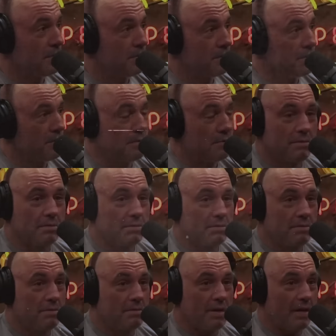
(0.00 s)
That's,
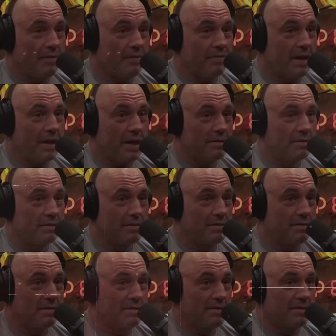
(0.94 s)
yeah, I mean the guy every
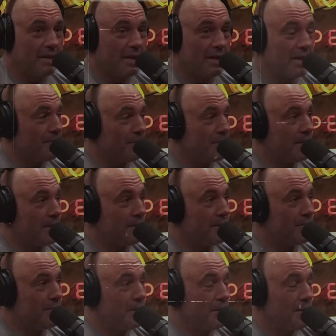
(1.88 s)
day. Yeah. Yeah,
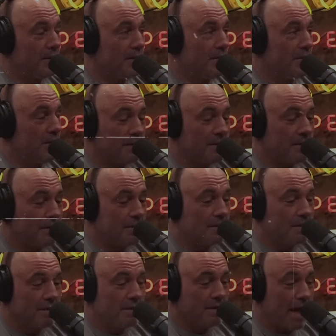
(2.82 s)
I mean, but
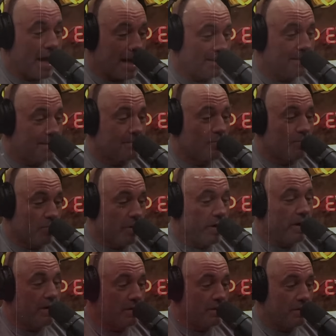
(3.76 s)
listen,
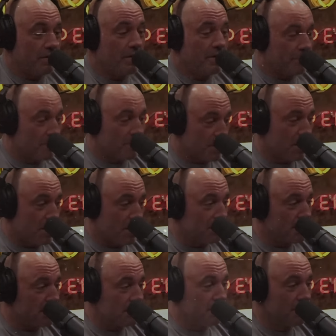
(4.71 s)
that's where you get
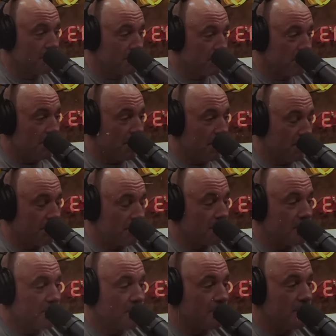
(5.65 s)
results.
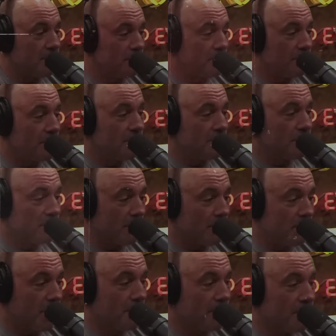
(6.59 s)
You get results in
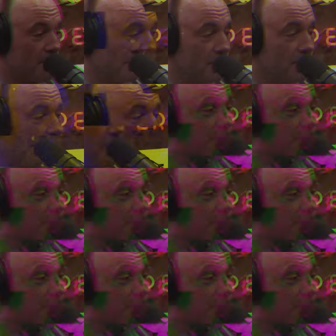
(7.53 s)
doing those incredibly